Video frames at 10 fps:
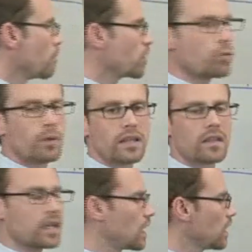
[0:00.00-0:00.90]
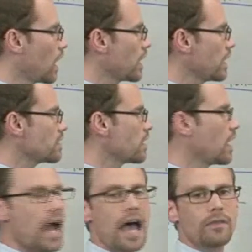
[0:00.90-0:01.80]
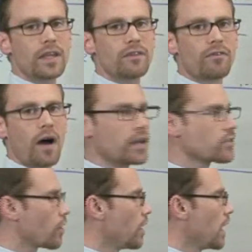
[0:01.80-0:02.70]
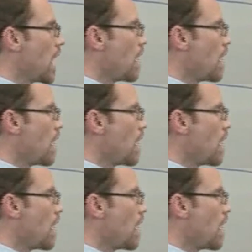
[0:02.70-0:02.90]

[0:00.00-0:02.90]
between the client and the advisor.